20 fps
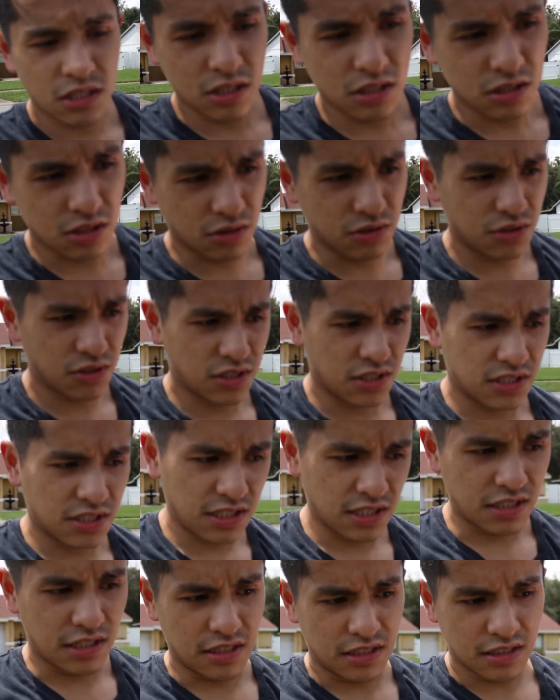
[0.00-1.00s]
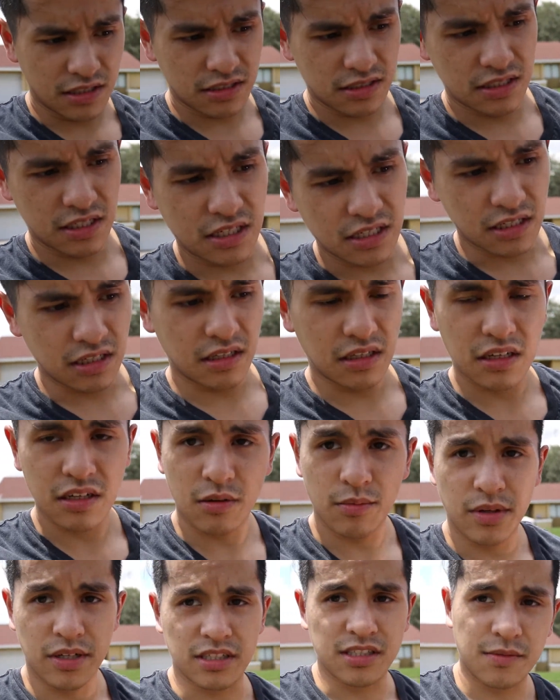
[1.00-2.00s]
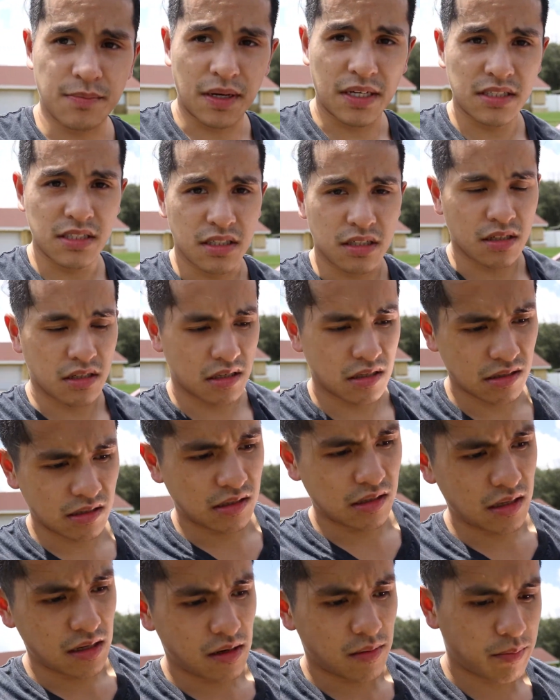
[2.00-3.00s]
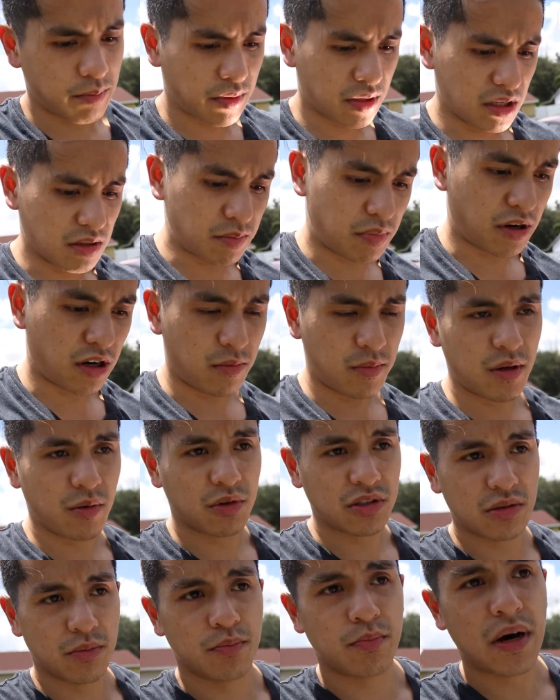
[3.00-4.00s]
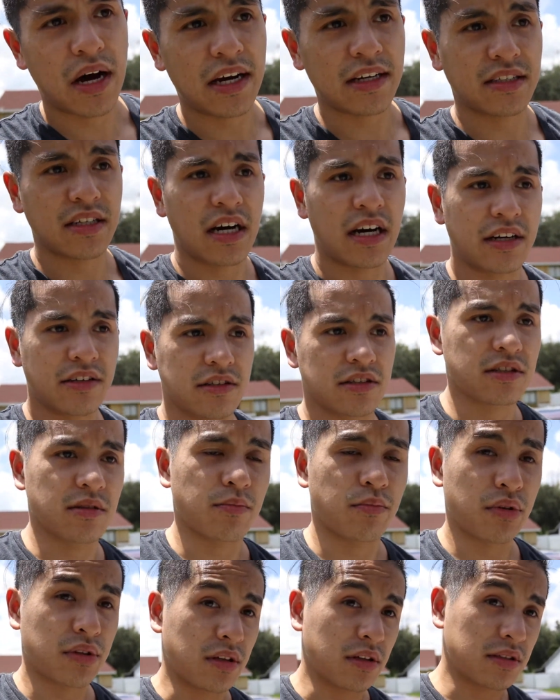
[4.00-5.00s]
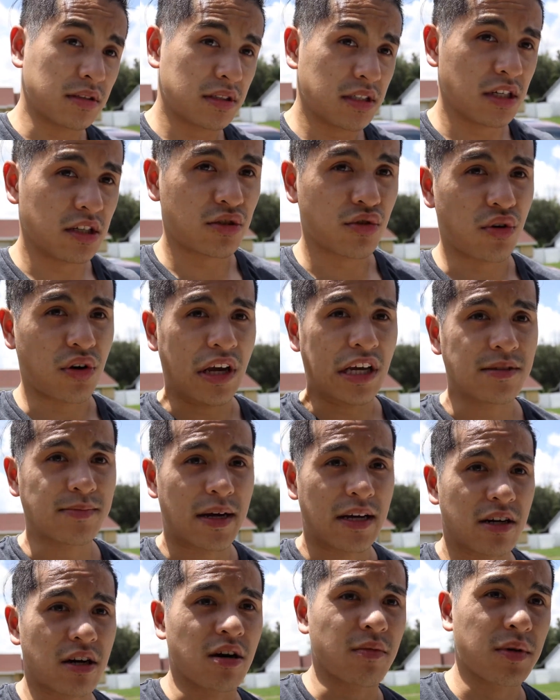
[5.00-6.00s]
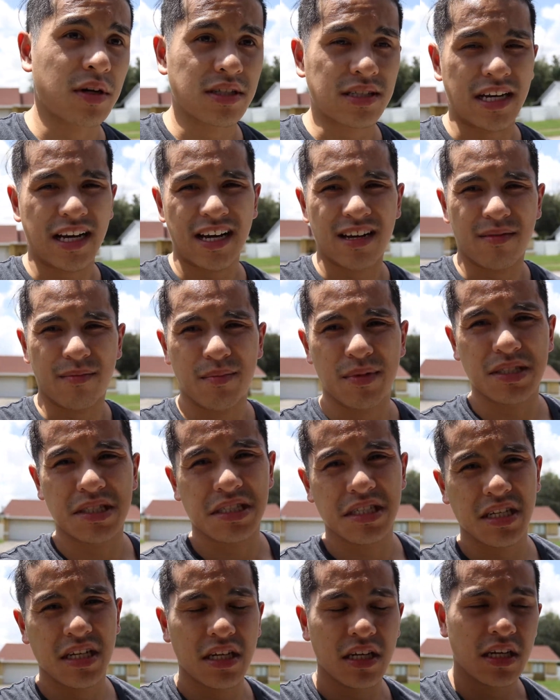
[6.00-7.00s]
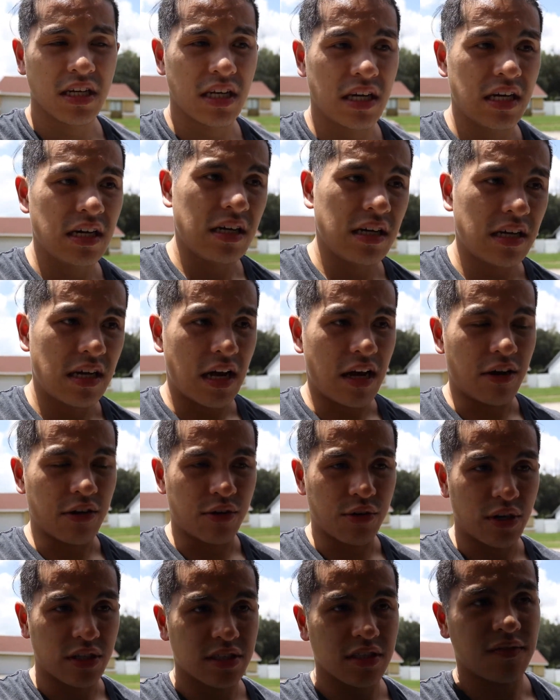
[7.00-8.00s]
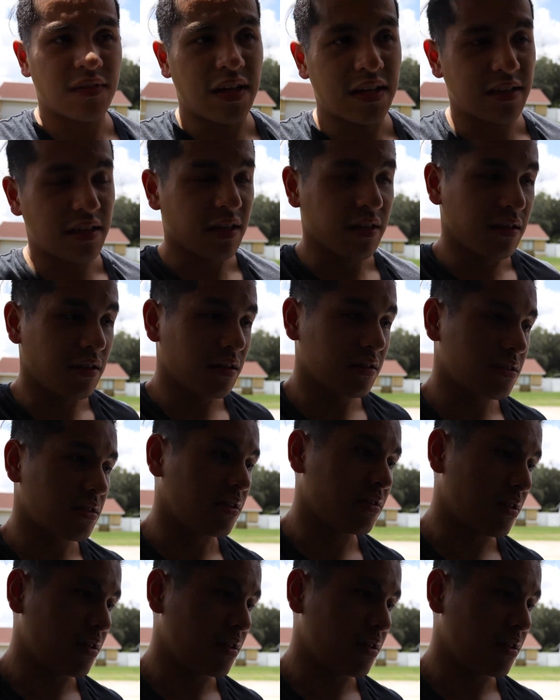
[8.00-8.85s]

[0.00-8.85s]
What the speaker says: So as you can see, it does need a little bit of spacing, but part of me wants to buy tires and put the C28s back on because I kind of miss how aggressive that thing looks on